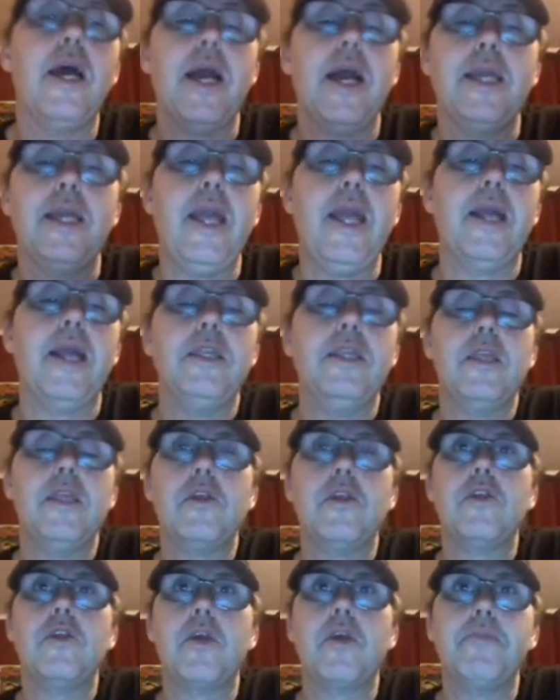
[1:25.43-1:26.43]
again,
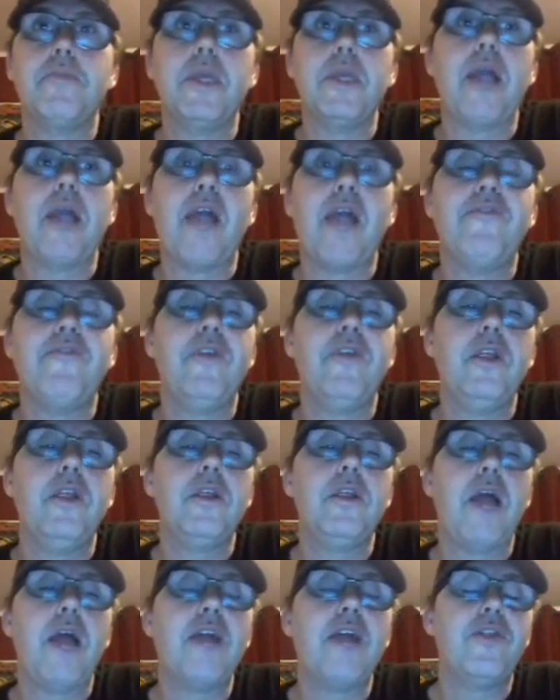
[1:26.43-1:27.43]
this is something I
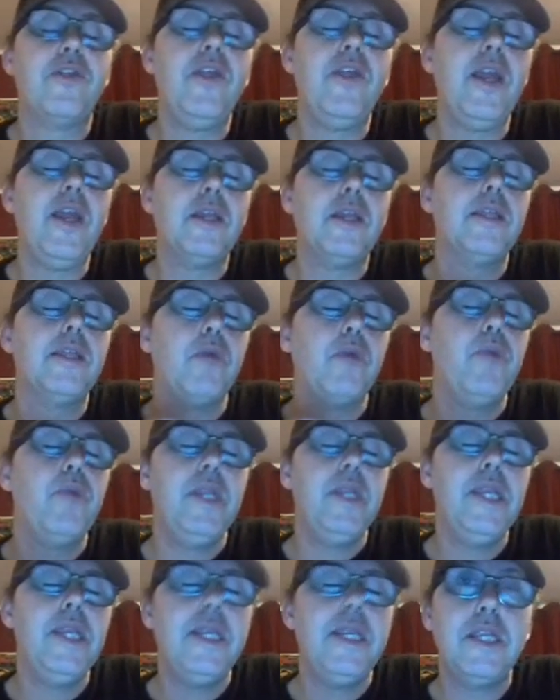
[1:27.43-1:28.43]
think that we
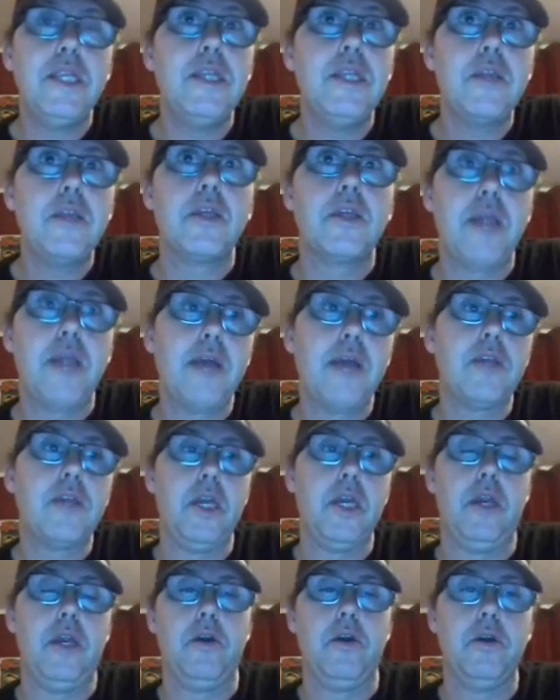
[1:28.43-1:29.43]
need to discuss
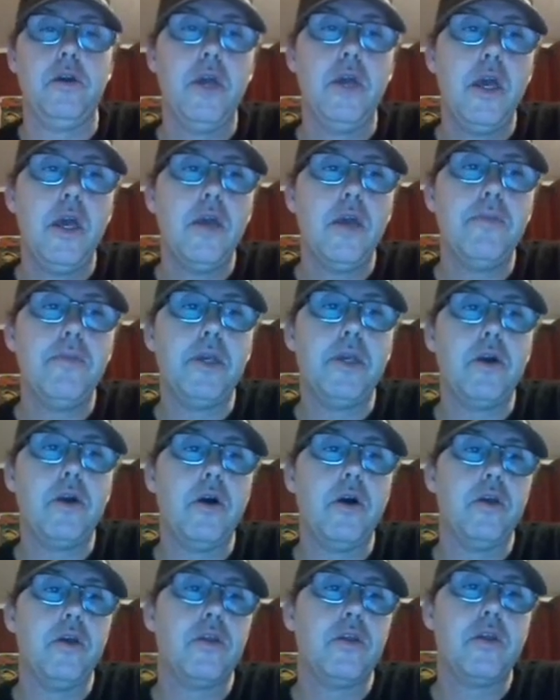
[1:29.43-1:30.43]
here,
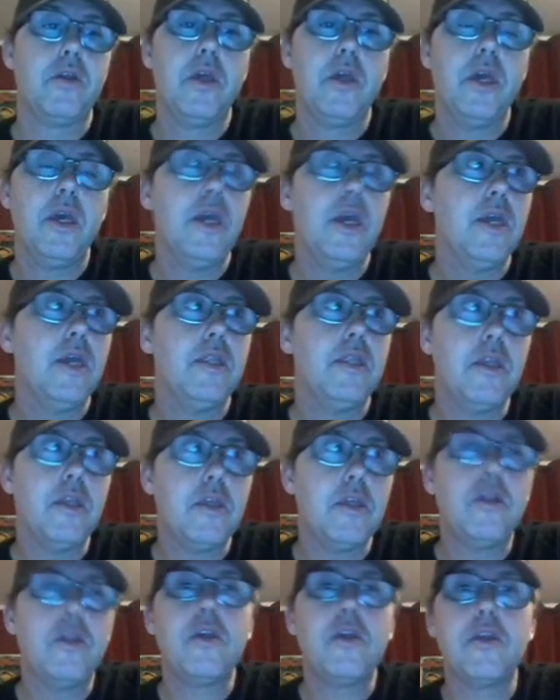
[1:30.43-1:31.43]
because
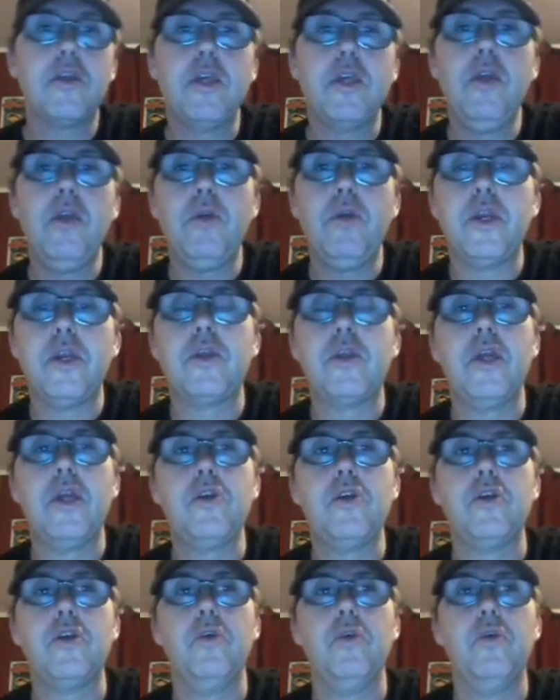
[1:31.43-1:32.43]
this is a serious
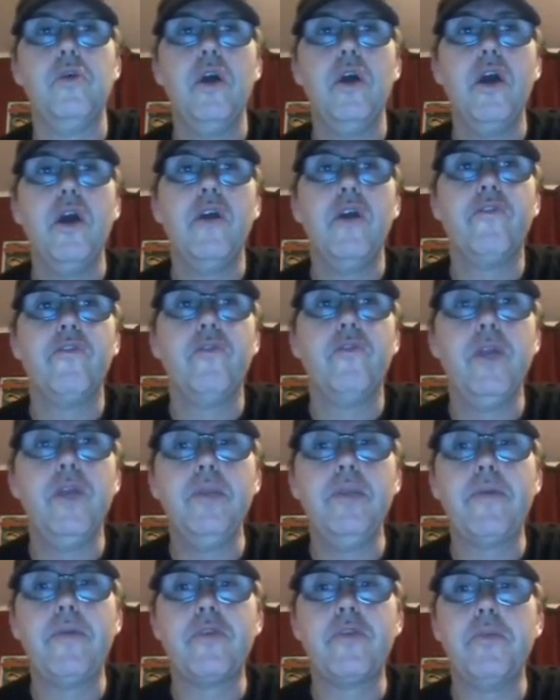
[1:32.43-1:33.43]
issue.
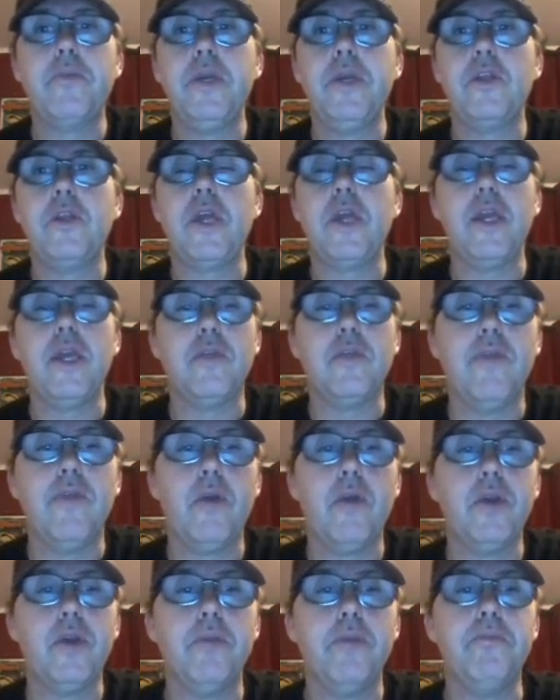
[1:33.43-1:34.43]
Freedom of speech is
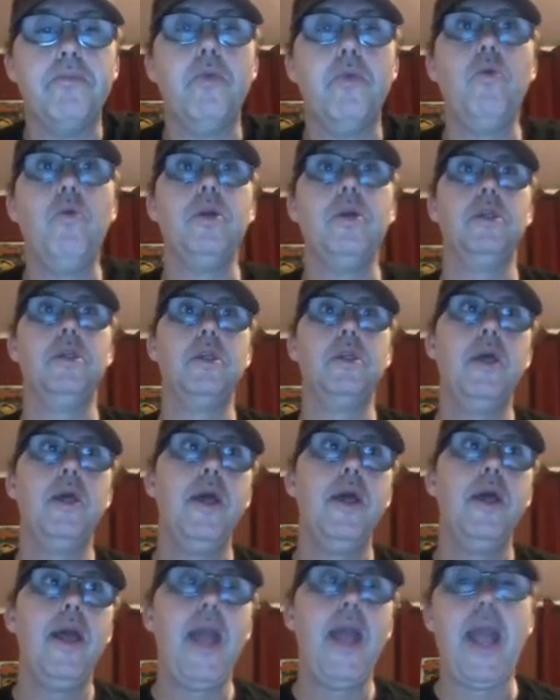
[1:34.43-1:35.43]
very important.
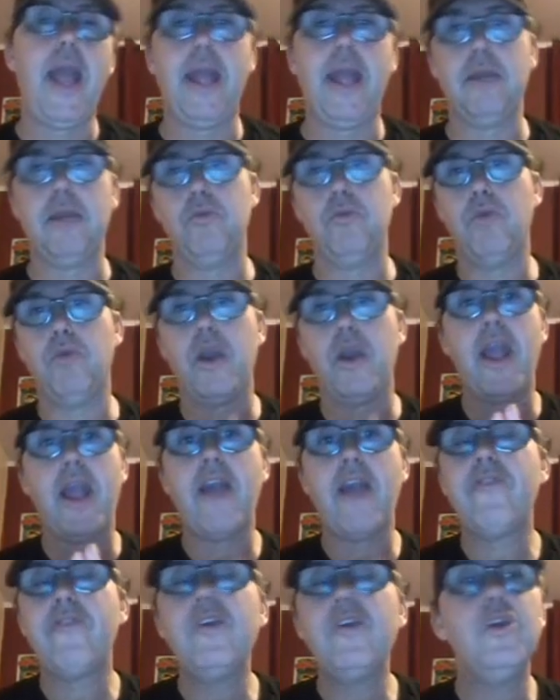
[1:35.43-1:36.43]
And
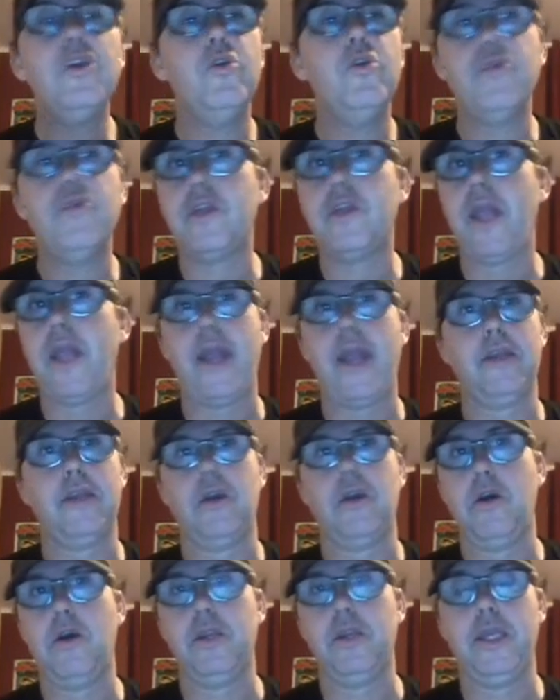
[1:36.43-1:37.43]
wherever you stand
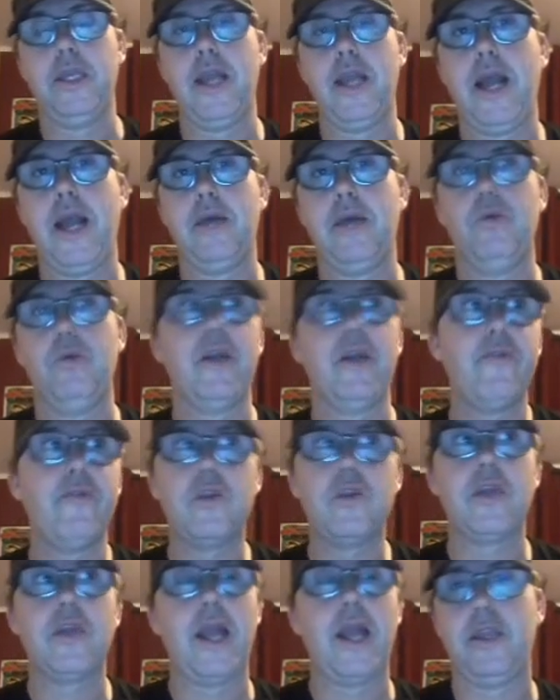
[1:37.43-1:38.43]
on the aisle, whatever
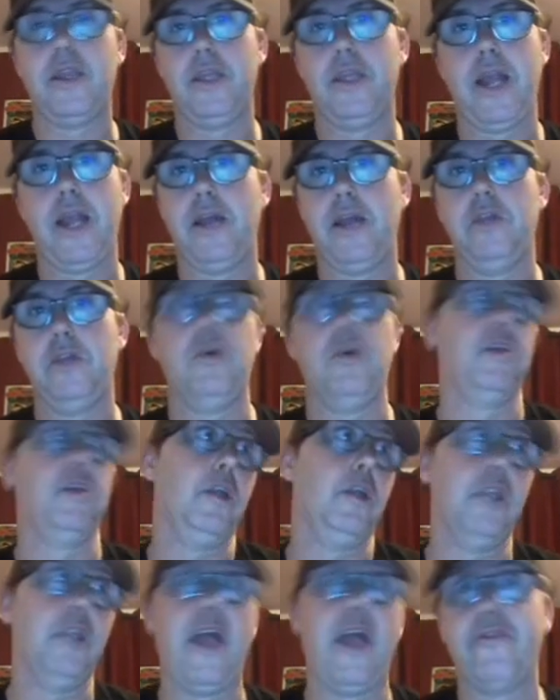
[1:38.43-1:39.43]
side of the aisle you're on,
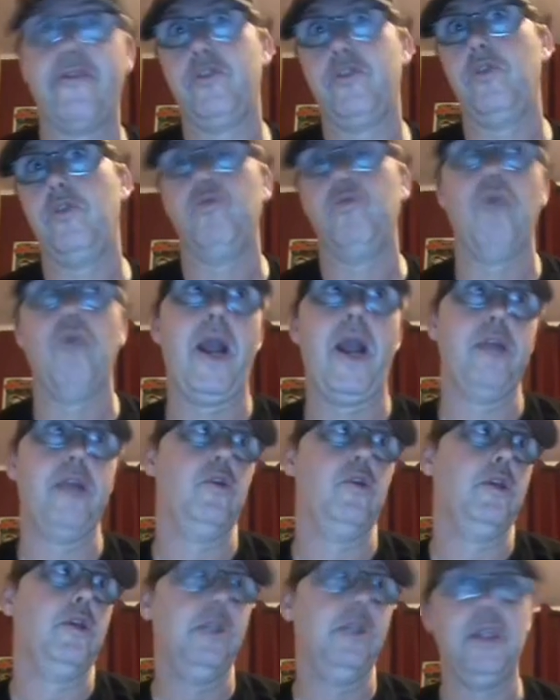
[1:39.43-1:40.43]
your left, your right,
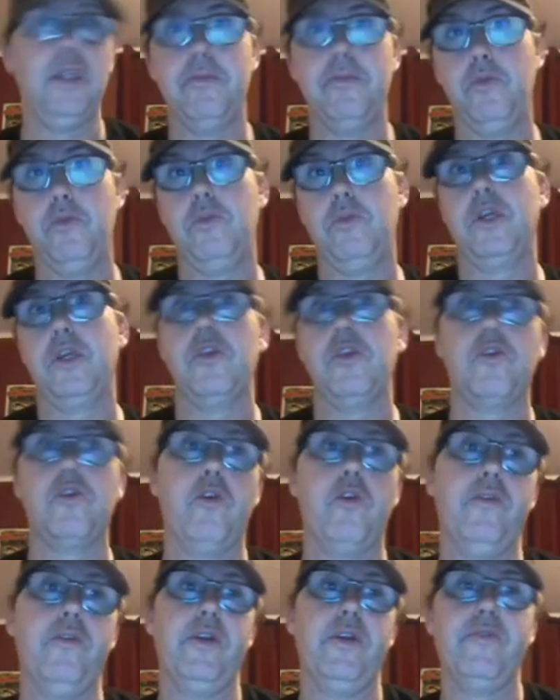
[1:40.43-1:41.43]
your liberal,
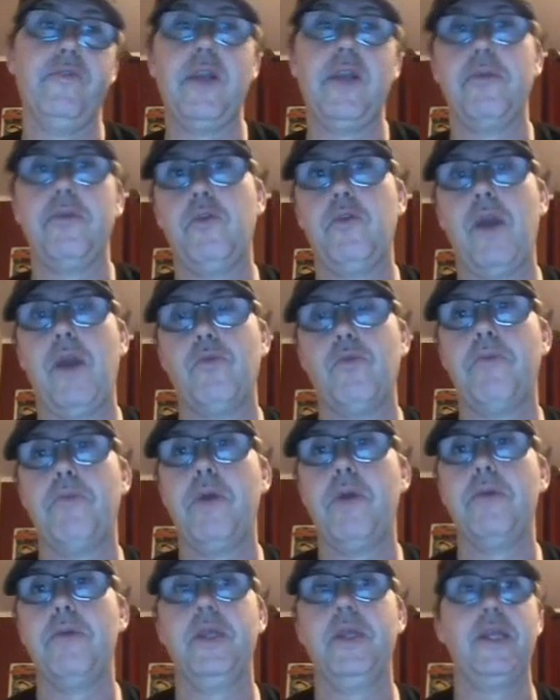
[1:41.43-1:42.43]
conservative, Democrat,
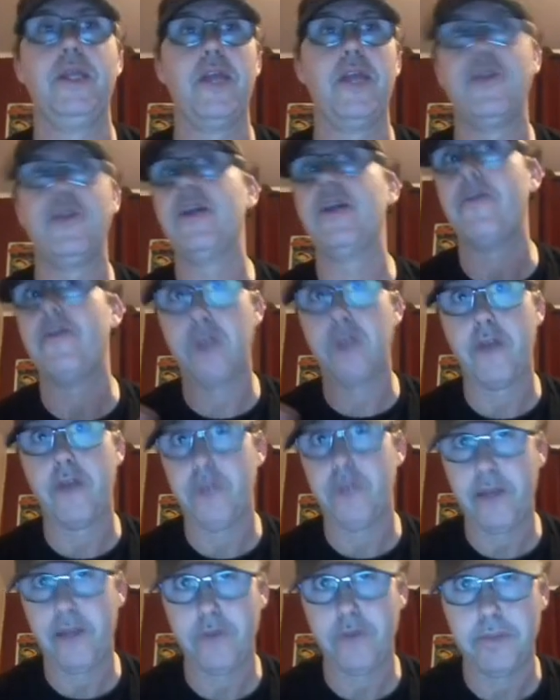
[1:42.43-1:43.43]
Republican, I think I've
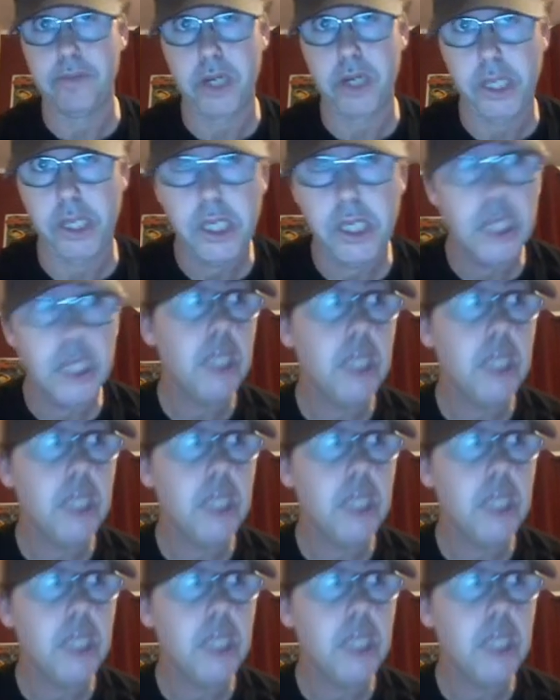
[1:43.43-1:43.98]
covered everybody,